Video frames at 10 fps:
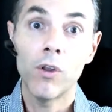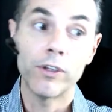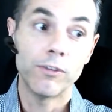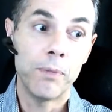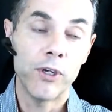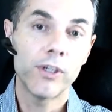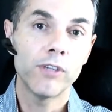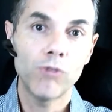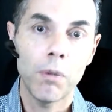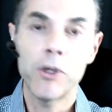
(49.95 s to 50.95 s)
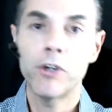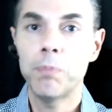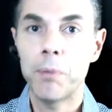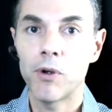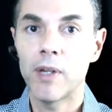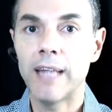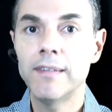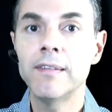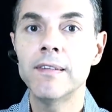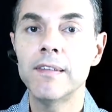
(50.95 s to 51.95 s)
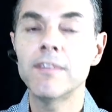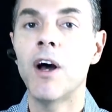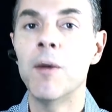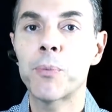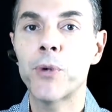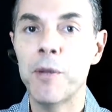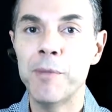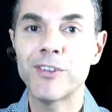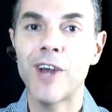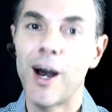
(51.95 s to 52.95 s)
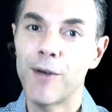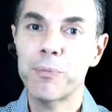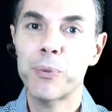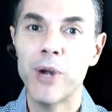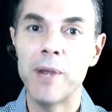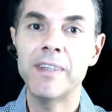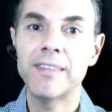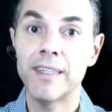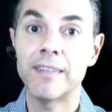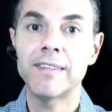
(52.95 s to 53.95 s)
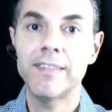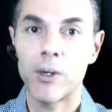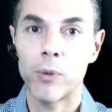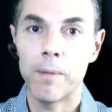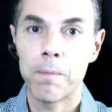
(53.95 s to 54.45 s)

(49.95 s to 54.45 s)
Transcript: There's beer distributors, beer licenses, on-premise, off-premise, etc.